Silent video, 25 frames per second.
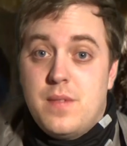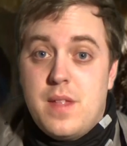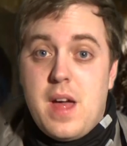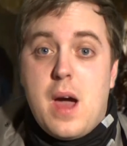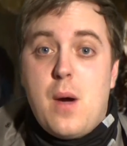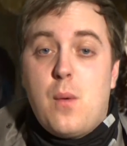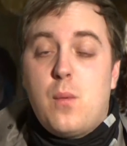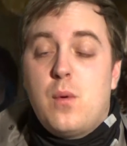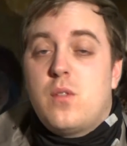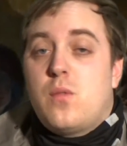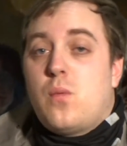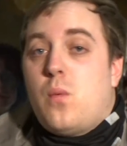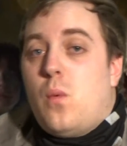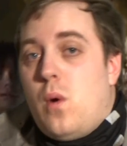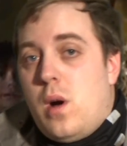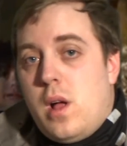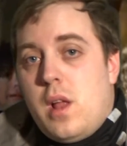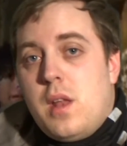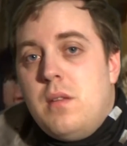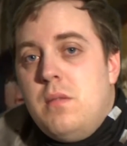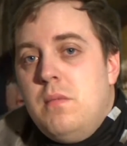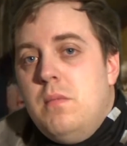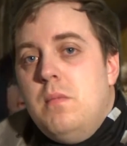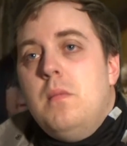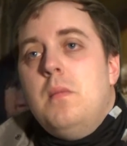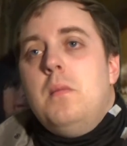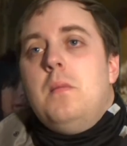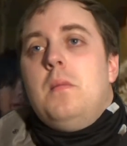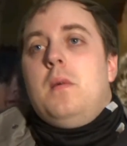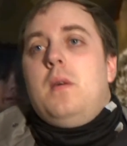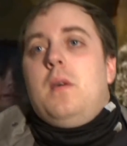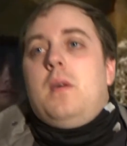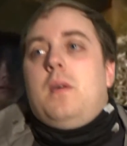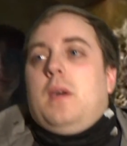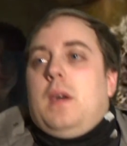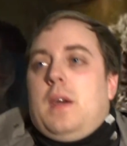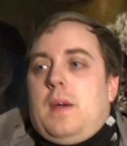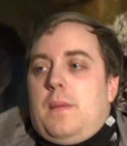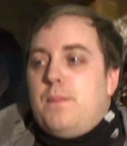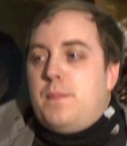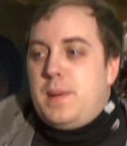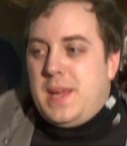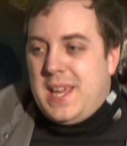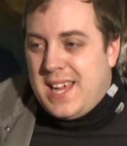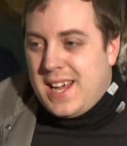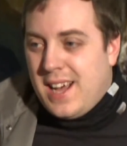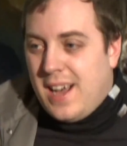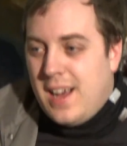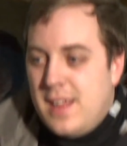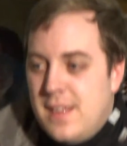That was one.
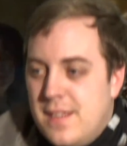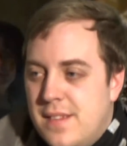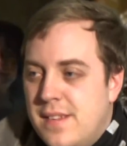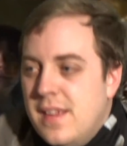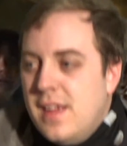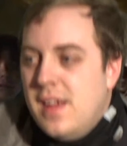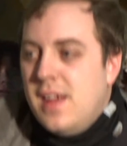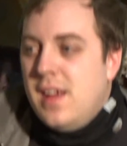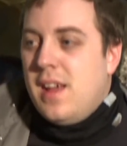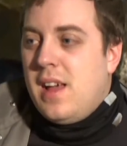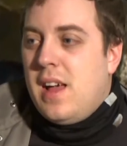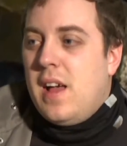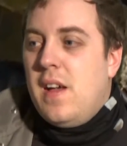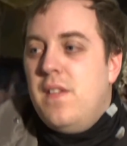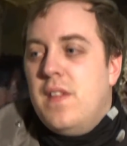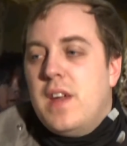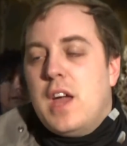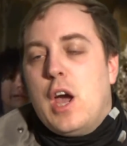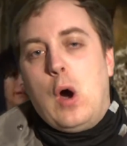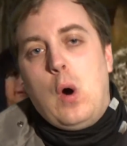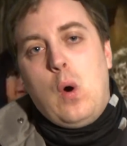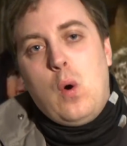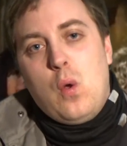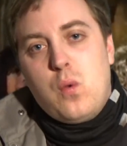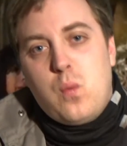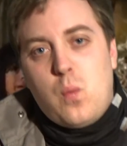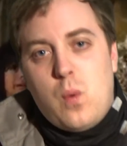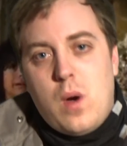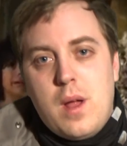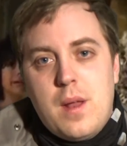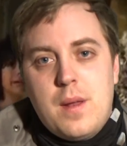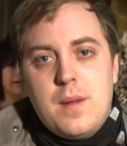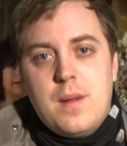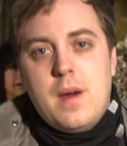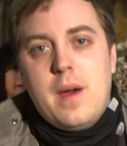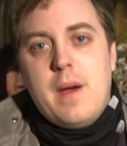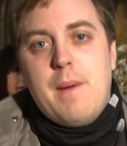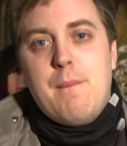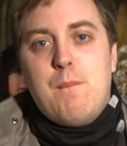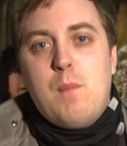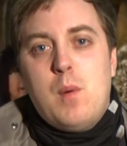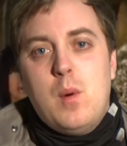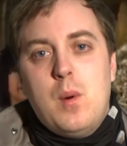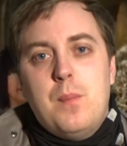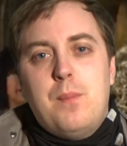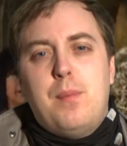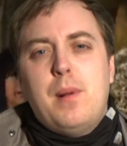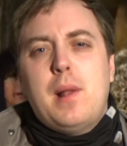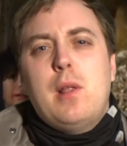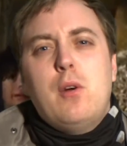Because in the old
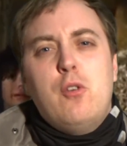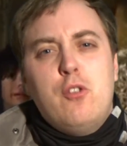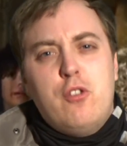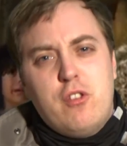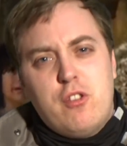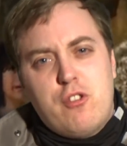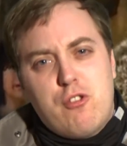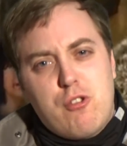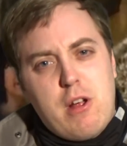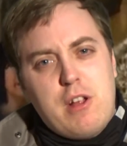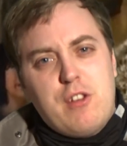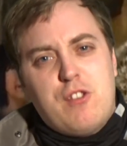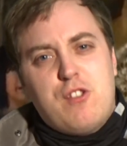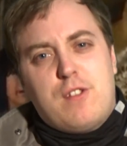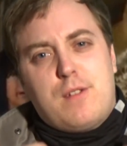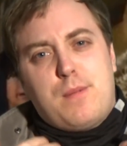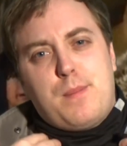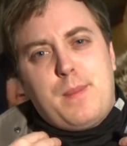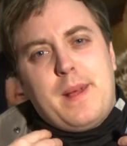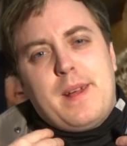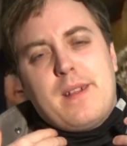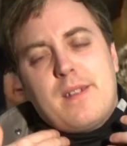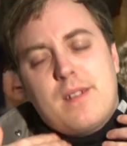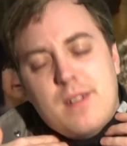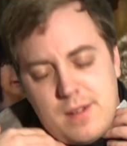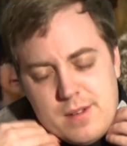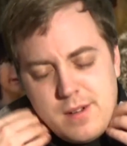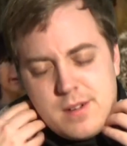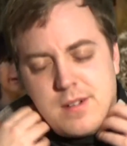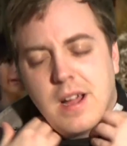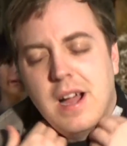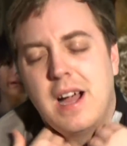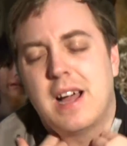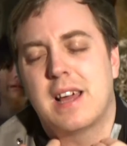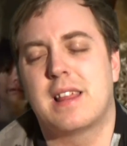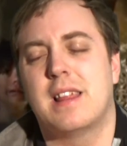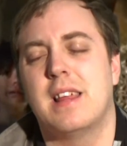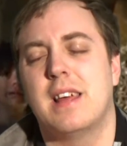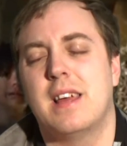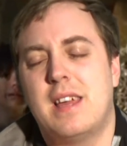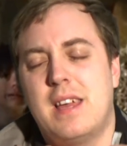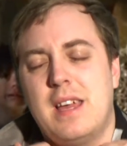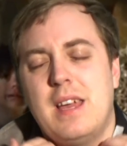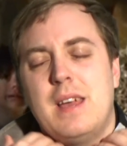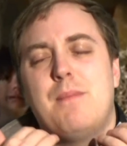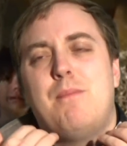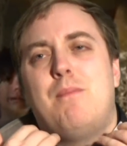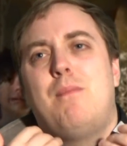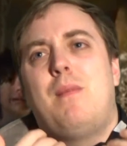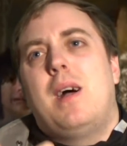one, Baloo just tries to explain, look, I
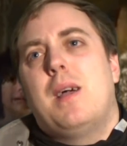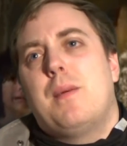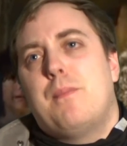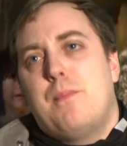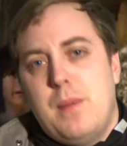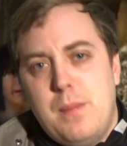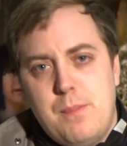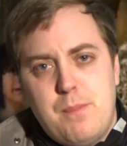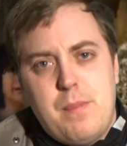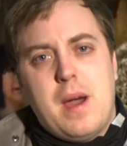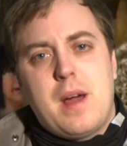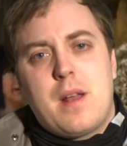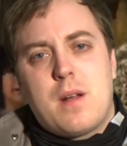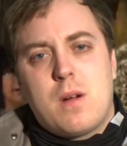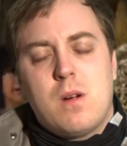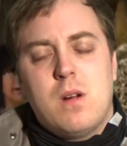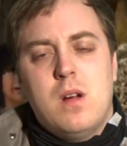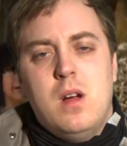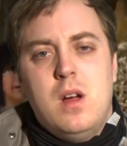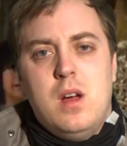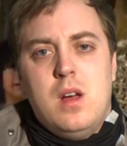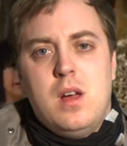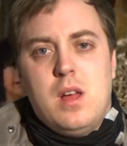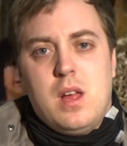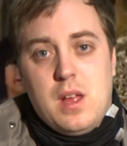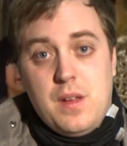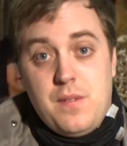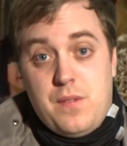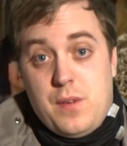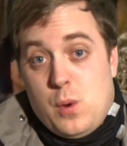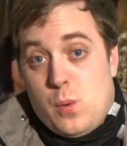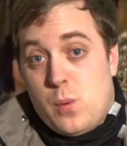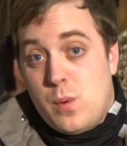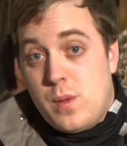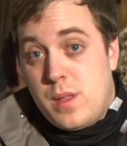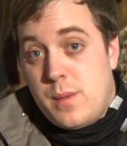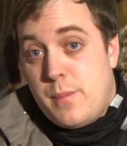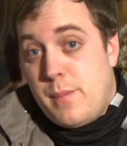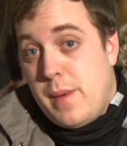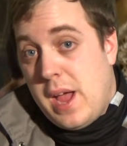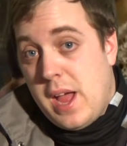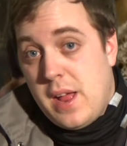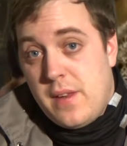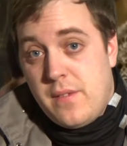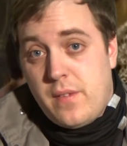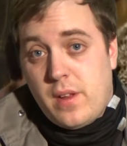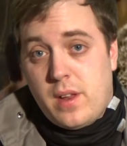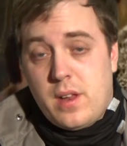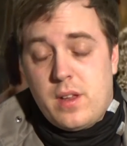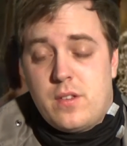think it might be better if you were in the
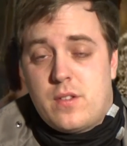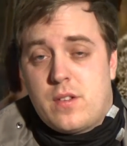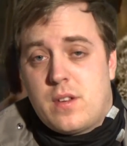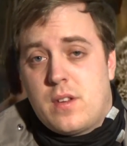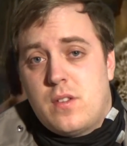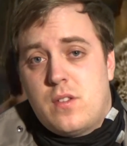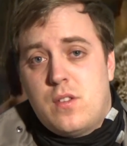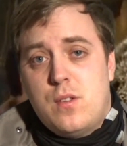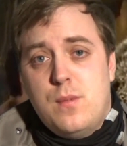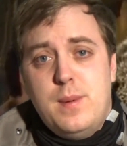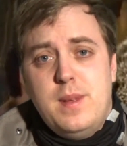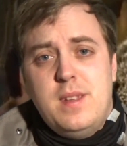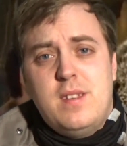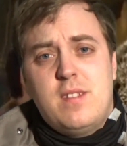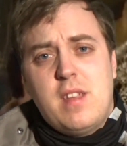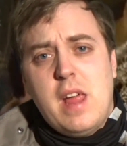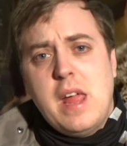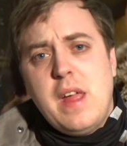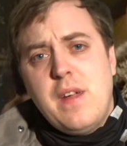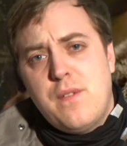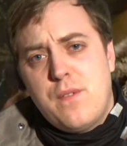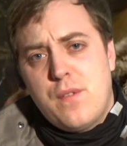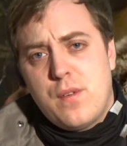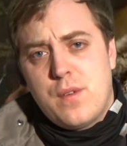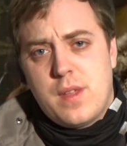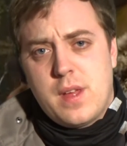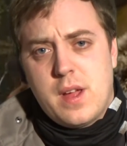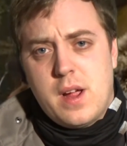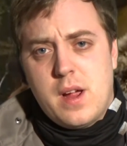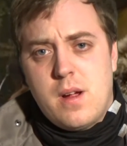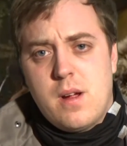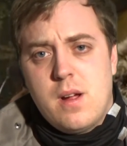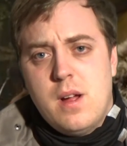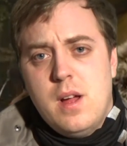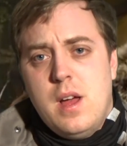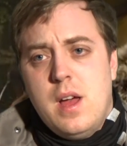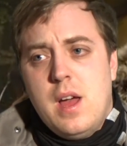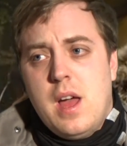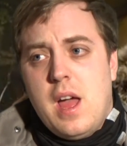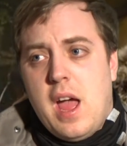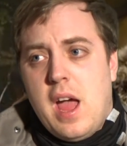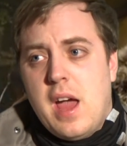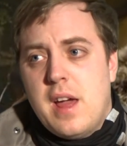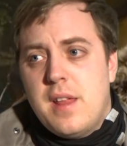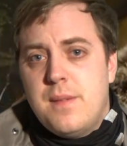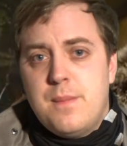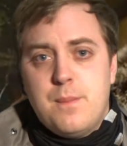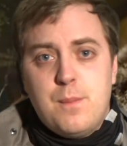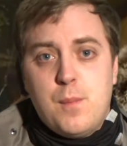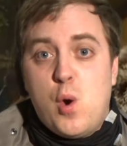man village, because you'd be safer there.
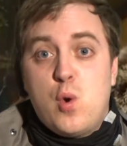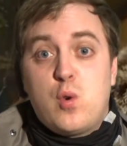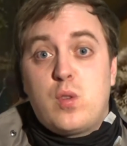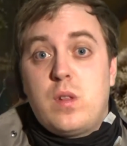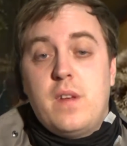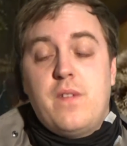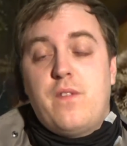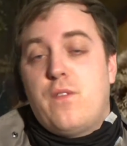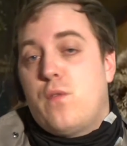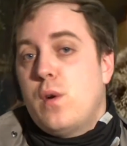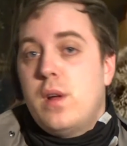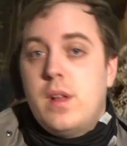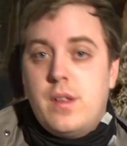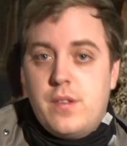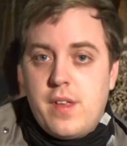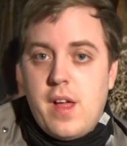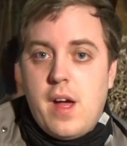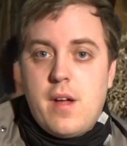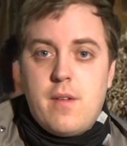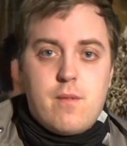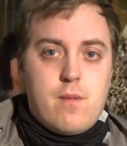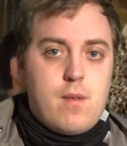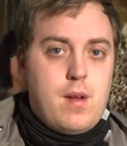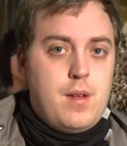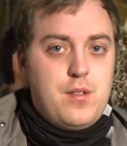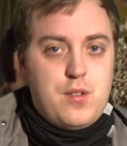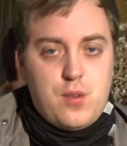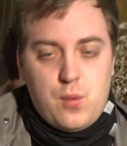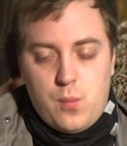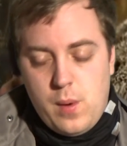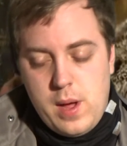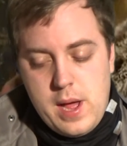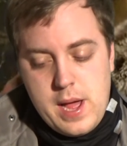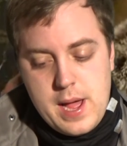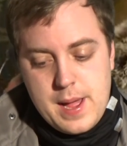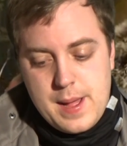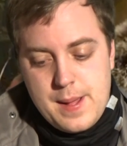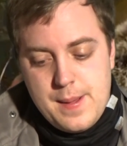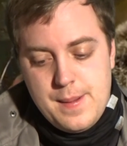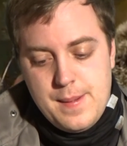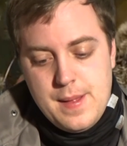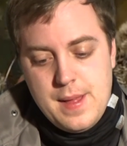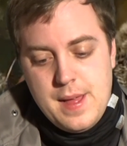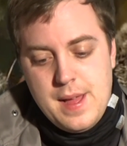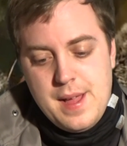And Mowgli freaks out and runs away.